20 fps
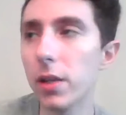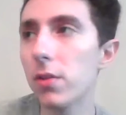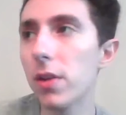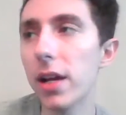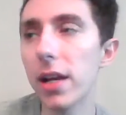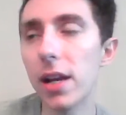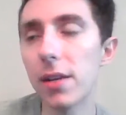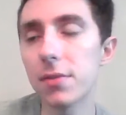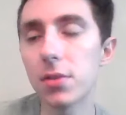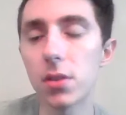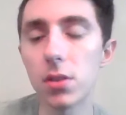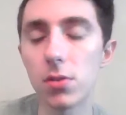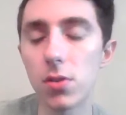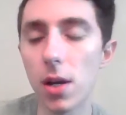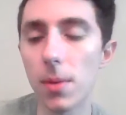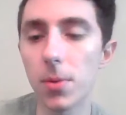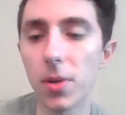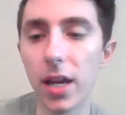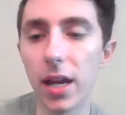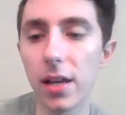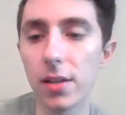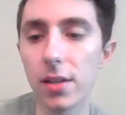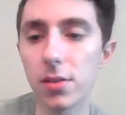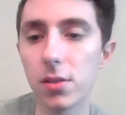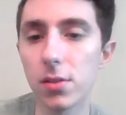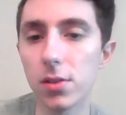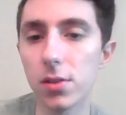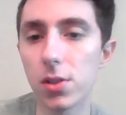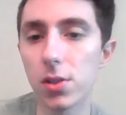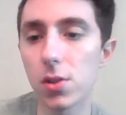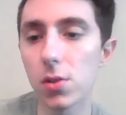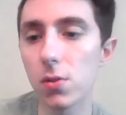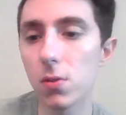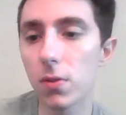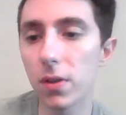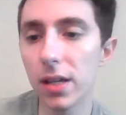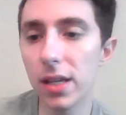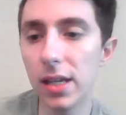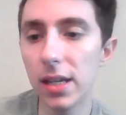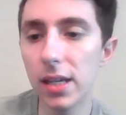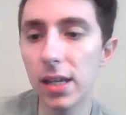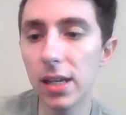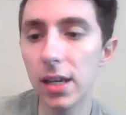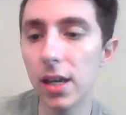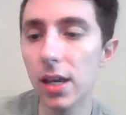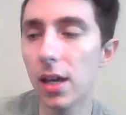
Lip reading: right after the tribal council, Sari,